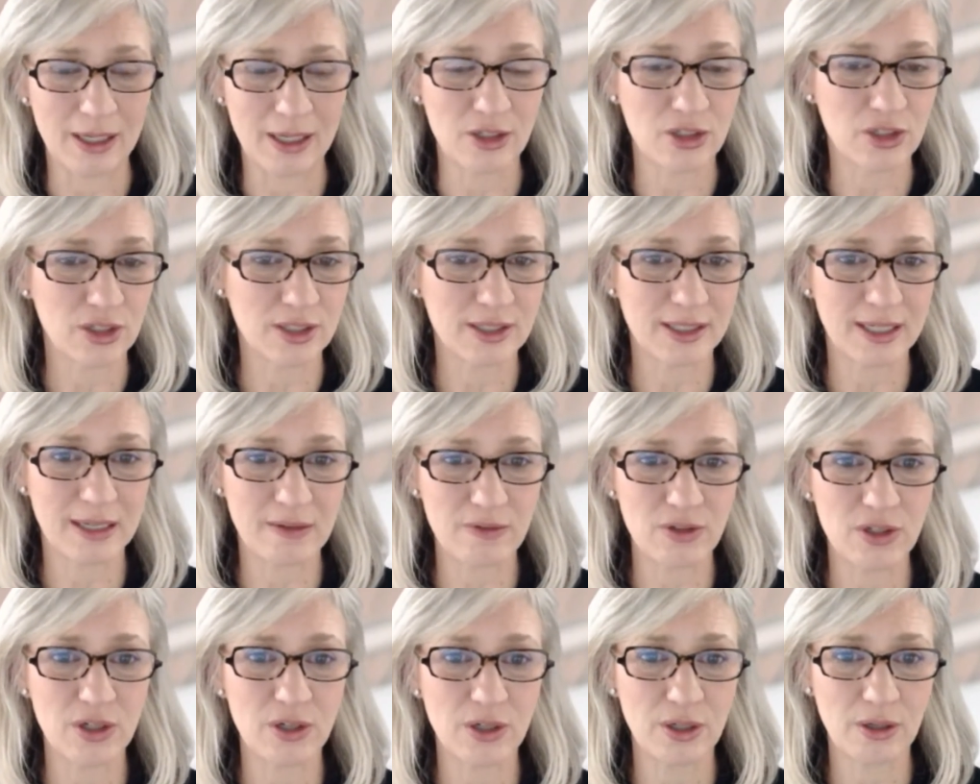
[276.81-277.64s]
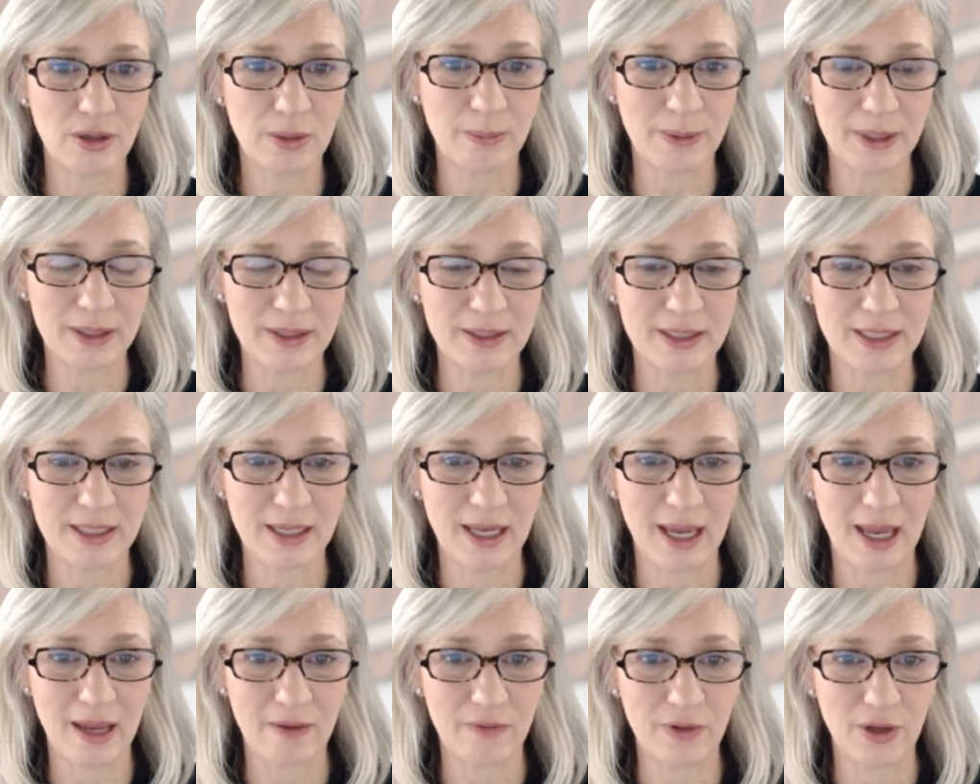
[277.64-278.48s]
It just gives you your ability to
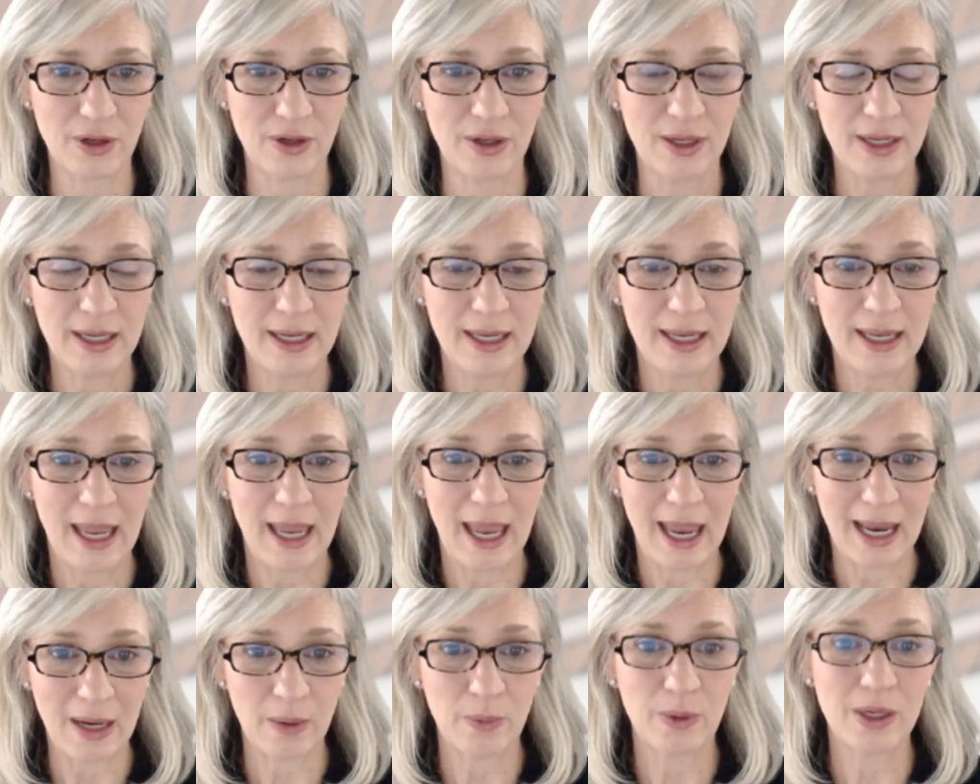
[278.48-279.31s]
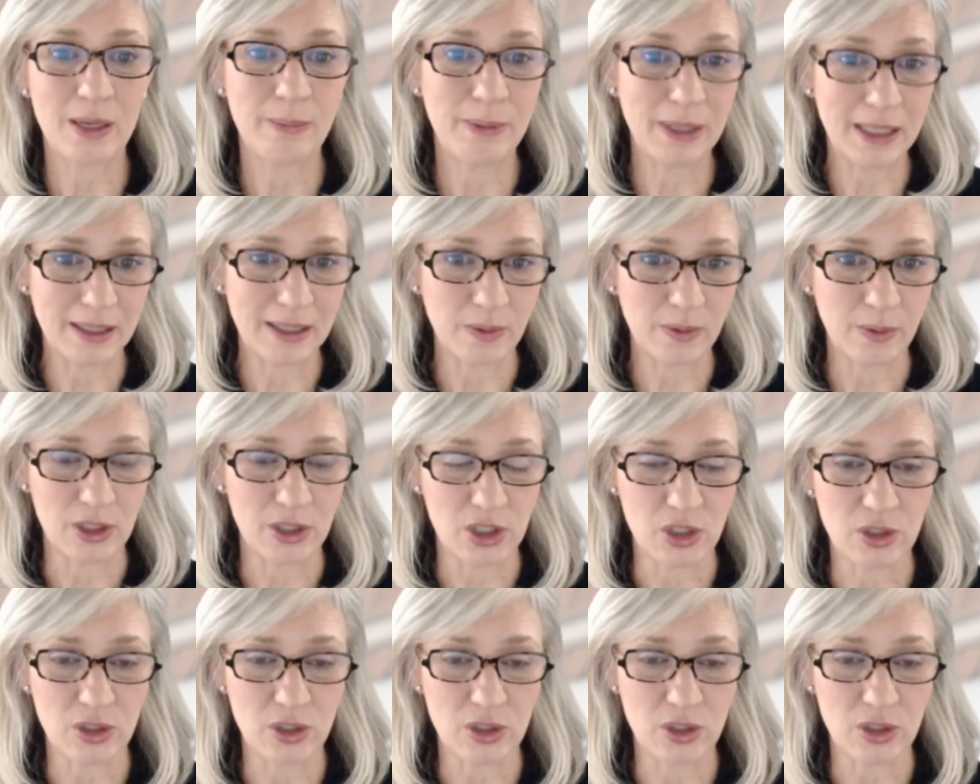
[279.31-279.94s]
have your equity be liquid.